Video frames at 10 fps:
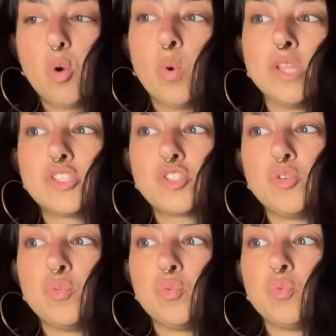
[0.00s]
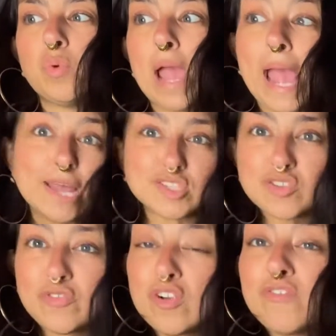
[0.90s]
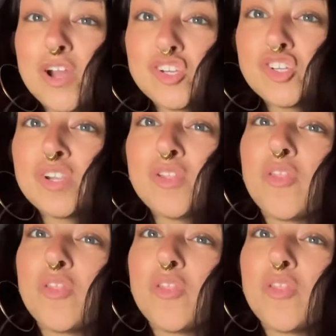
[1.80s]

ones to ask for affection, though